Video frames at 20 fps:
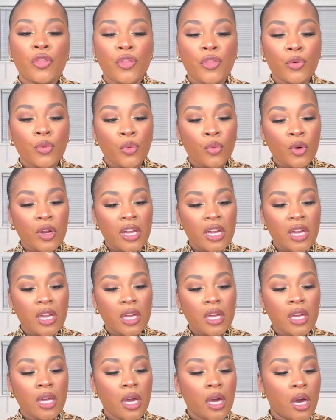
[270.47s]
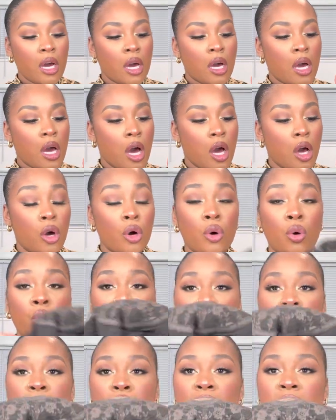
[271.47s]
3
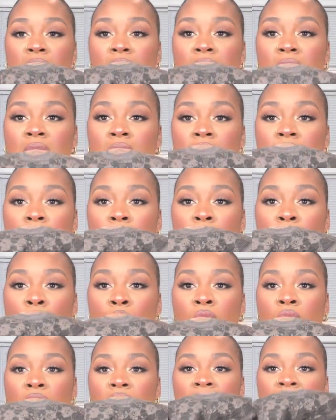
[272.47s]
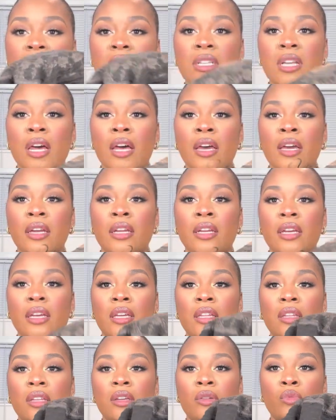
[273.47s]
combs, one on each side
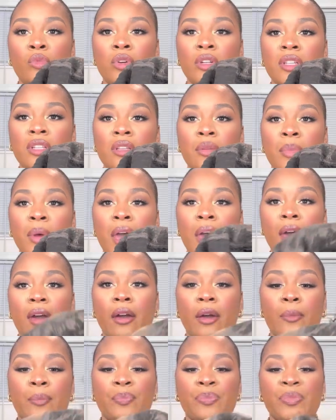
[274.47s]
and then one in the back.